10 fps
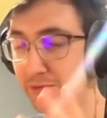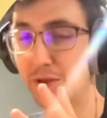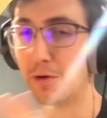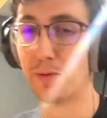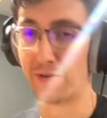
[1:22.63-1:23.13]

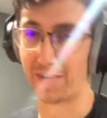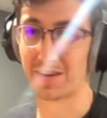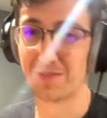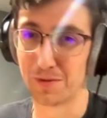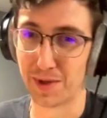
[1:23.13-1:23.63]
so
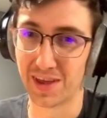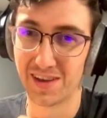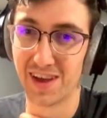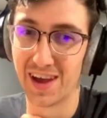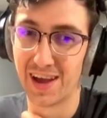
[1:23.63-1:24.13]
perfect for me.
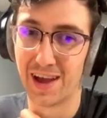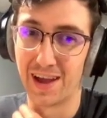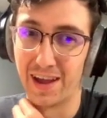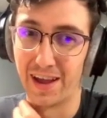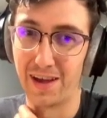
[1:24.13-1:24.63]

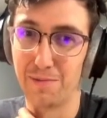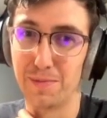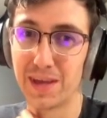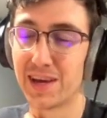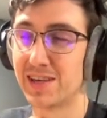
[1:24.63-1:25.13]

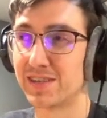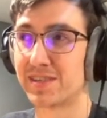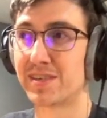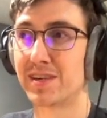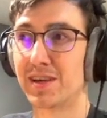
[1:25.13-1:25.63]
Because